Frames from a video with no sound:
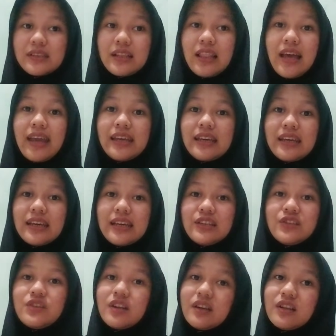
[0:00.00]
like
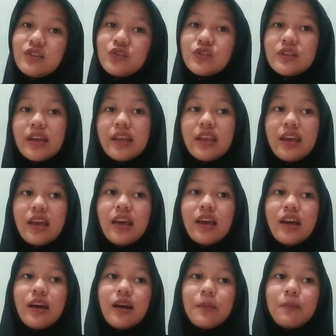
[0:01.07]
gender, society,
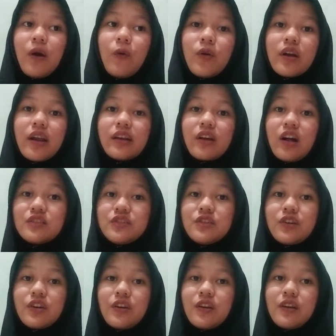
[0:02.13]
power, and
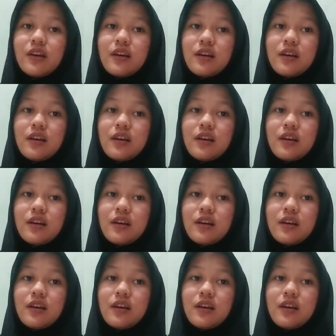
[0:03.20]
culture.